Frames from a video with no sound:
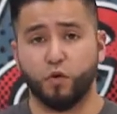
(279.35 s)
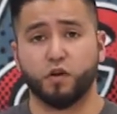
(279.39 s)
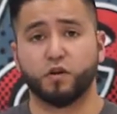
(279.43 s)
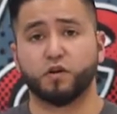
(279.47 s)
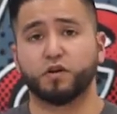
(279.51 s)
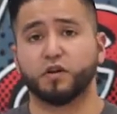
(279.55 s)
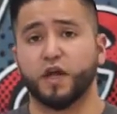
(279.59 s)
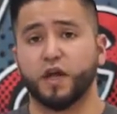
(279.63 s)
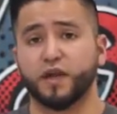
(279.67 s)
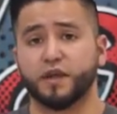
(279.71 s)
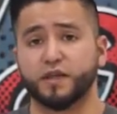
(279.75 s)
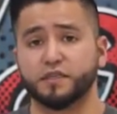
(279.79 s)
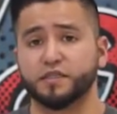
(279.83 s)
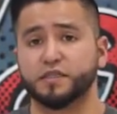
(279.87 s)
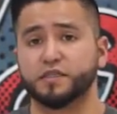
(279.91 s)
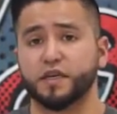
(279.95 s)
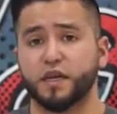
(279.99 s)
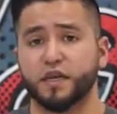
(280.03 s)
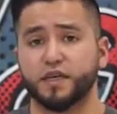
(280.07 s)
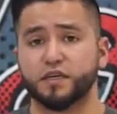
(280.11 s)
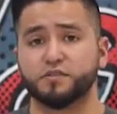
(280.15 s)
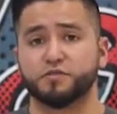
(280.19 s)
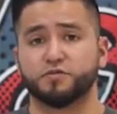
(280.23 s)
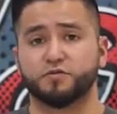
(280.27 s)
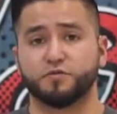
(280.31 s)
work like a
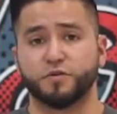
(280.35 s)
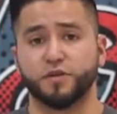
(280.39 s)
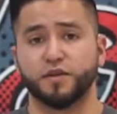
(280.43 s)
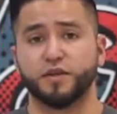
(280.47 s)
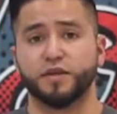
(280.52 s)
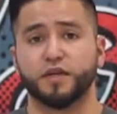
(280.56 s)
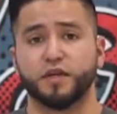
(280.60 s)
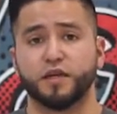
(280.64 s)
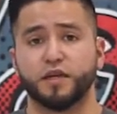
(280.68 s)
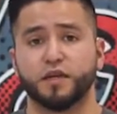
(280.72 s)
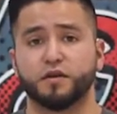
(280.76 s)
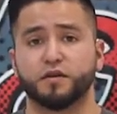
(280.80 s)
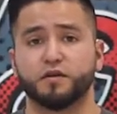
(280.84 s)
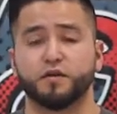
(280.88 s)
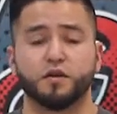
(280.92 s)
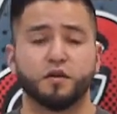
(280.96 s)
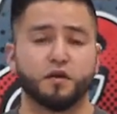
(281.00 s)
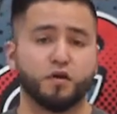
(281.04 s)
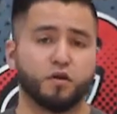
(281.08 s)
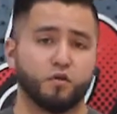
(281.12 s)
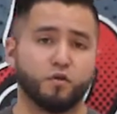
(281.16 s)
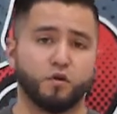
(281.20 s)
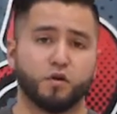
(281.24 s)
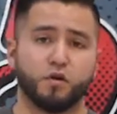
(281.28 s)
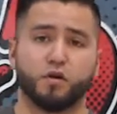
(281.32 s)
stage 3 kit
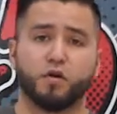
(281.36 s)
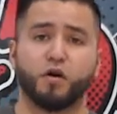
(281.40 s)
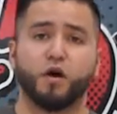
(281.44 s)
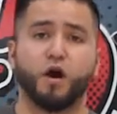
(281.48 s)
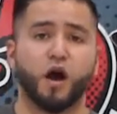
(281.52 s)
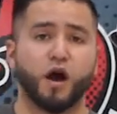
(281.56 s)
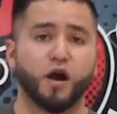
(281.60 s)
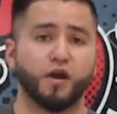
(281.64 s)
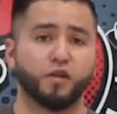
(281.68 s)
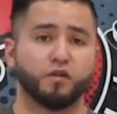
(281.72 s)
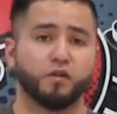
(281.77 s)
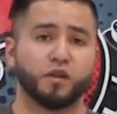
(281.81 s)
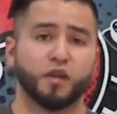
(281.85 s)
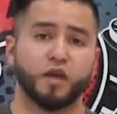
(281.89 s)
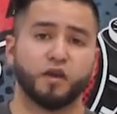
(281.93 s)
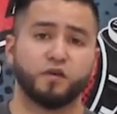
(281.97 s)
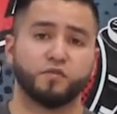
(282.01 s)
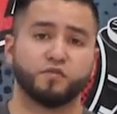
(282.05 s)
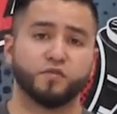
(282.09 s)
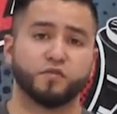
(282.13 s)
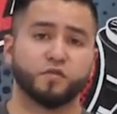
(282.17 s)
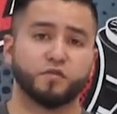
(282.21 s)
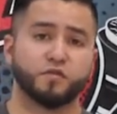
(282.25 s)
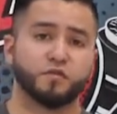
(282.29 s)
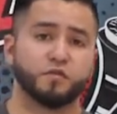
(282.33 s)
where it'll auto
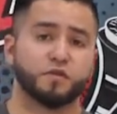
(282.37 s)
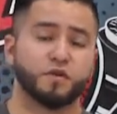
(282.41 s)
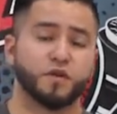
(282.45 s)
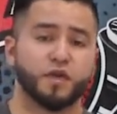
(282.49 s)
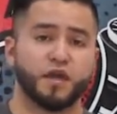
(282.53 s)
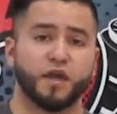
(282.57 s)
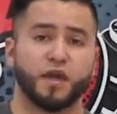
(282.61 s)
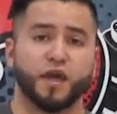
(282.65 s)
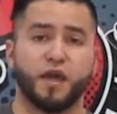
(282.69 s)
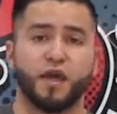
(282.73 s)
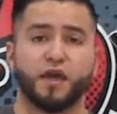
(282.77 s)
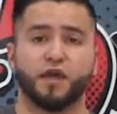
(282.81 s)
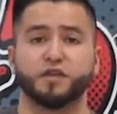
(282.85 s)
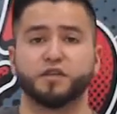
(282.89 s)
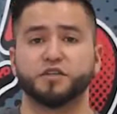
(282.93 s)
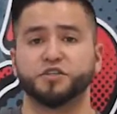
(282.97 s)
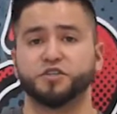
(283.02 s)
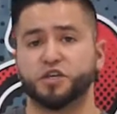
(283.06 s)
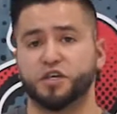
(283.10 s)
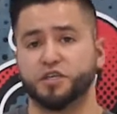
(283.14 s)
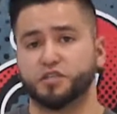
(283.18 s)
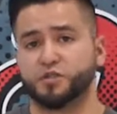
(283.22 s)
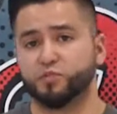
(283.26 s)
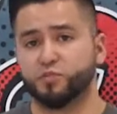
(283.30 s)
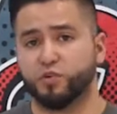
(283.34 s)
level and
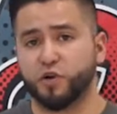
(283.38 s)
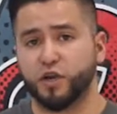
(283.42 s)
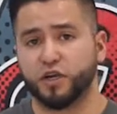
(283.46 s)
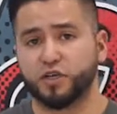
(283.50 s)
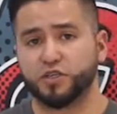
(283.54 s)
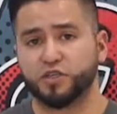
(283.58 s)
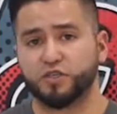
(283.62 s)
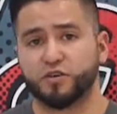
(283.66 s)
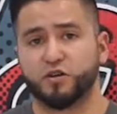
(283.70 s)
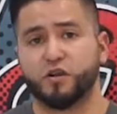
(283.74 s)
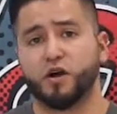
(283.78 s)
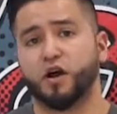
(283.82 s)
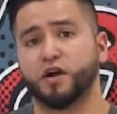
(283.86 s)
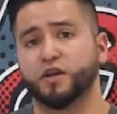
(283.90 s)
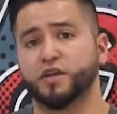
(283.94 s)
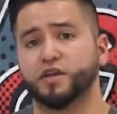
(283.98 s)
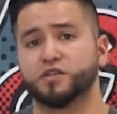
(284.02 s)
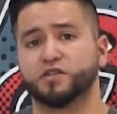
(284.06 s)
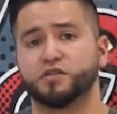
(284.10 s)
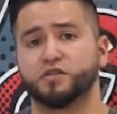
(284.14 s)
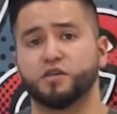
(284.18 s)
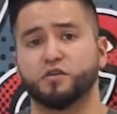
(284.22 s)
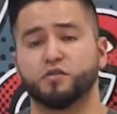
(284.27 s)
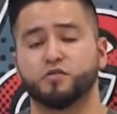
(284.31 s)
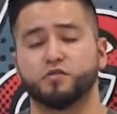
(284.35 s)
adjust pressure on
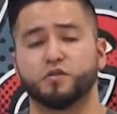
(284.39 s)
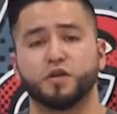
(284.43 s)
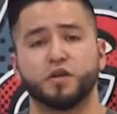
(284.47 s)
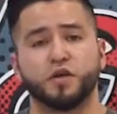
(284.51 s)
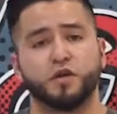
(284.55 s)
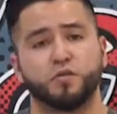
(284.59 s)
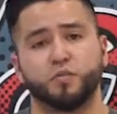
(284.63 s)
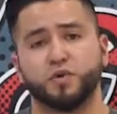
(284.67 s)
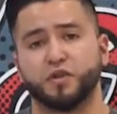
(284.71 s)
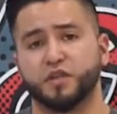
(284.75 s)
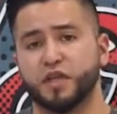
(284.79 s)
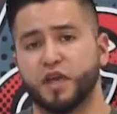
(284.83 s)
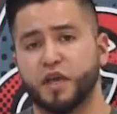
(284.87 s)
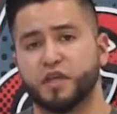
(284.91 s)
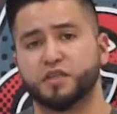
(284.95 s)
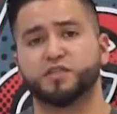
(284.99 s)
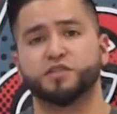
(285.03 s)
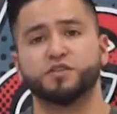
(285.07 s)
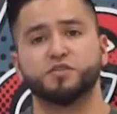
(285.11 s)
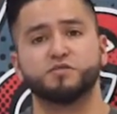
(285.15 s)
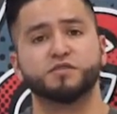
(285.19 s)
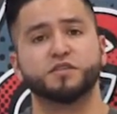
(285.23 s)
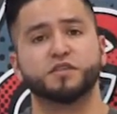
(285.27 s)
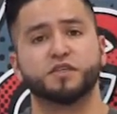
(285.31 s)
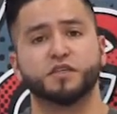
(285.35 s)
its own, but
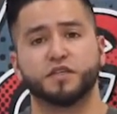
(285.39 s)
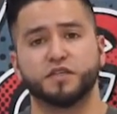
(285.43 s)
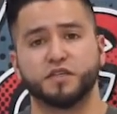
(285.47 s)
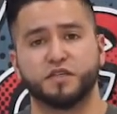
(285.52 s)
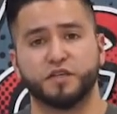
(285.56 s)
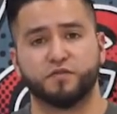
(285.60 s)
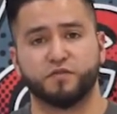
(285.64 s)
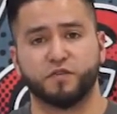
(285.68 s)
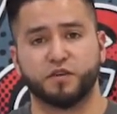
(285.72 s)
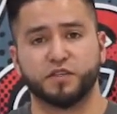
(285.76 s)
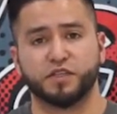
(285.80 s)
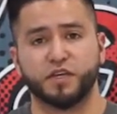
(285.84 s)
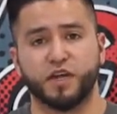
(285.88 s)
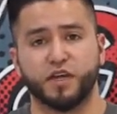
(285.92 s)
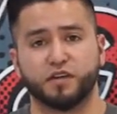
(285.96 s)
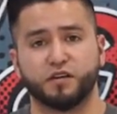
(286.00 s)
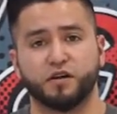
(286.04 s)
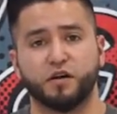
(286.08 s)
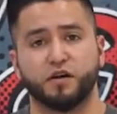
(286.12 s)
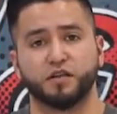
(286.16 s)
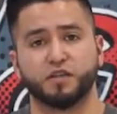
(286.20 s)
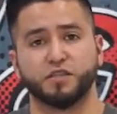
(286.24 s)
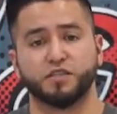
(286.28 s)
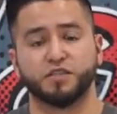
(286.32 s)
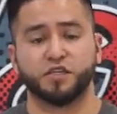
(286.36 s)
that's using a different
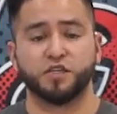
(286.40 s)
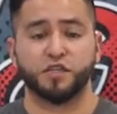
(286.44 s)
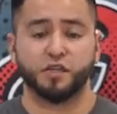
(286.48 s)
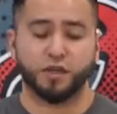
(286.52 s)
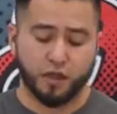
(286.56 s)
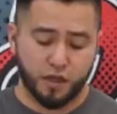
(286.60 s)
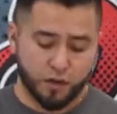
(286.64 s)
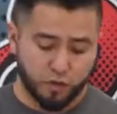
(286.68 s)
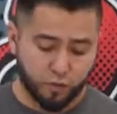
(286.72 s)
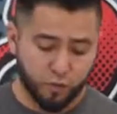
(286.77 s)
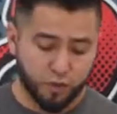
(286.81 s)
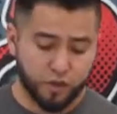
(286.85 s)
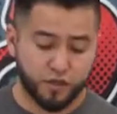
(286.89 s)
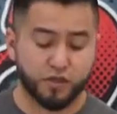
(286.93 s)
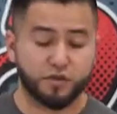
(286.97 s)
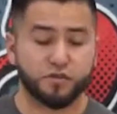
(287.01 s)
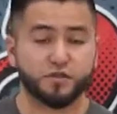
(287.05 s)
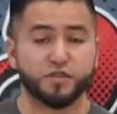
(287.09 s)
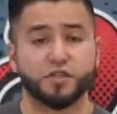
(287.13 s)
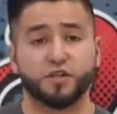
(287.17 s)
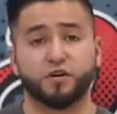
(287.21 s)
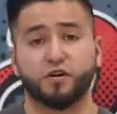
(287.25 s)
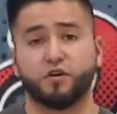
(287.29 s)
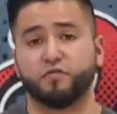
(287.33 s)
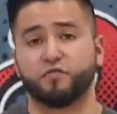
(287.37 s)
technology with
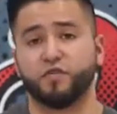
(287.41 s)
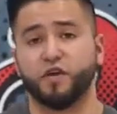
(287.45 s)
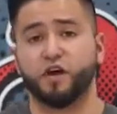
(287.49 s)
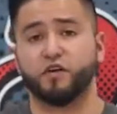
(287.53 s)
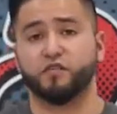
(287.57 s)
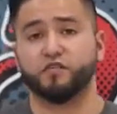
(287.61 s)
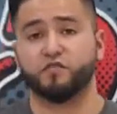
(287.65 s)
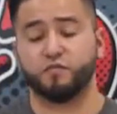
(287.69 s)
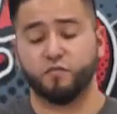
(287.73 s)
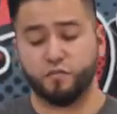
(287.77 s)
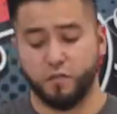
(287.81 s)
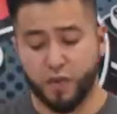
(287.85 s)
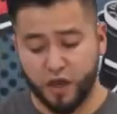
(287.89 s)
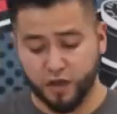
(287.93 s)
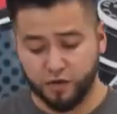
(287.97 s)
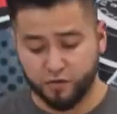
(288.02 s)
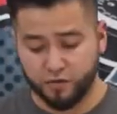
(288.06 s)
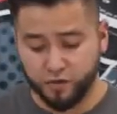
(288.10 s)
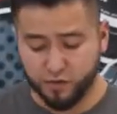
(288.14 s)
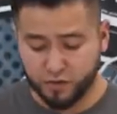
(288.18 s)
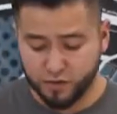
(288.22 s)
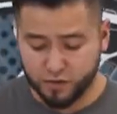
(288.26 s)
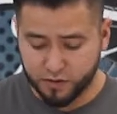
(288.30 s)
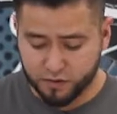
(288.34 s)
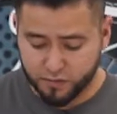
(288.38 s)
using our valve
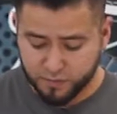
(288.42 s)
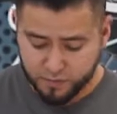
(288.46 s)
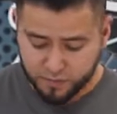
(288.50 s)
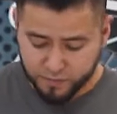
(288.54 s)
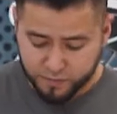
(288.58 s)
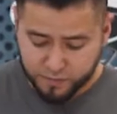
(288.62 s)
manifold.